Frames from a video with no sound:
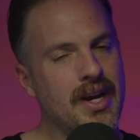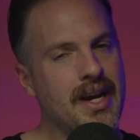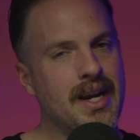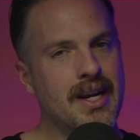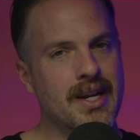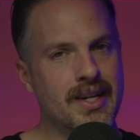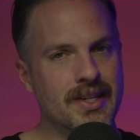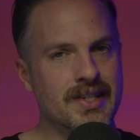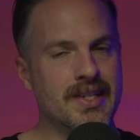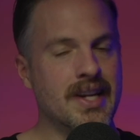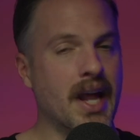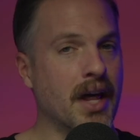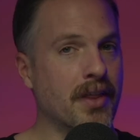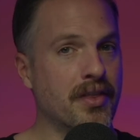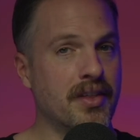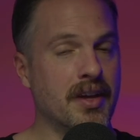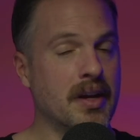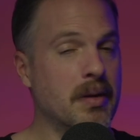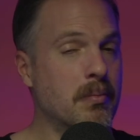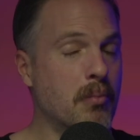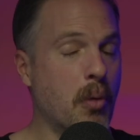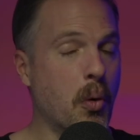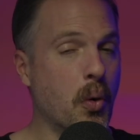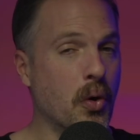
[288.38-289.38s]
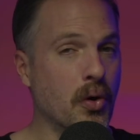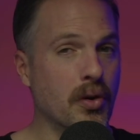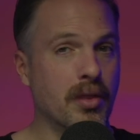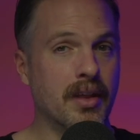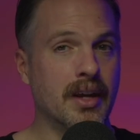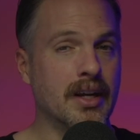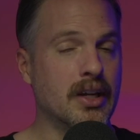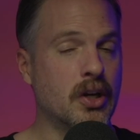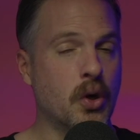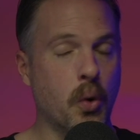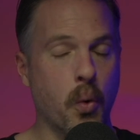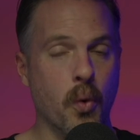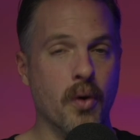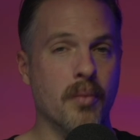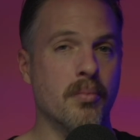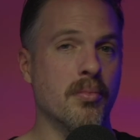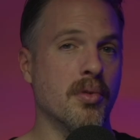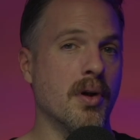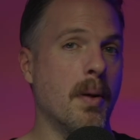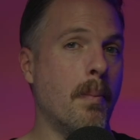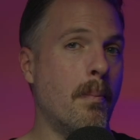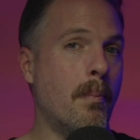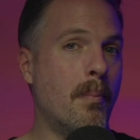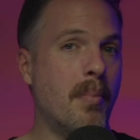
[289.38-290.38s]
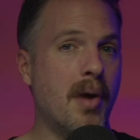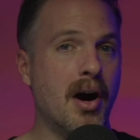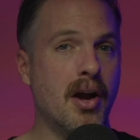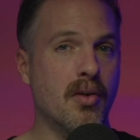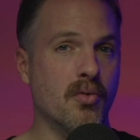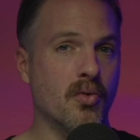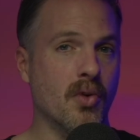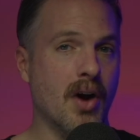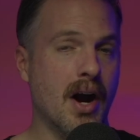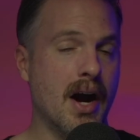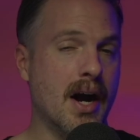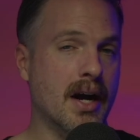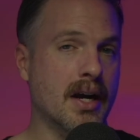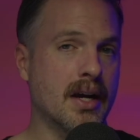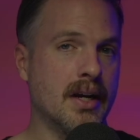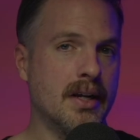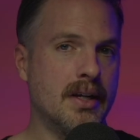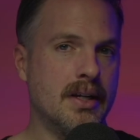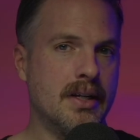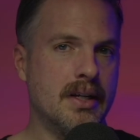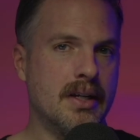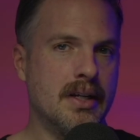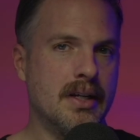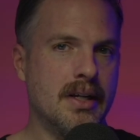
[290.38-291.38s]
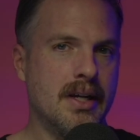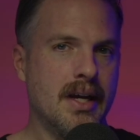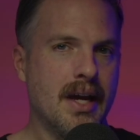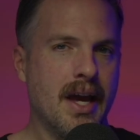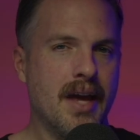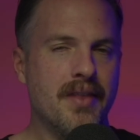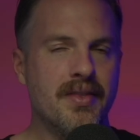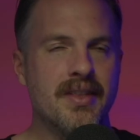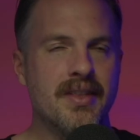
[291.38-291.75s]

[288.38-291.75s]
is nothing more than corporate butt rock. And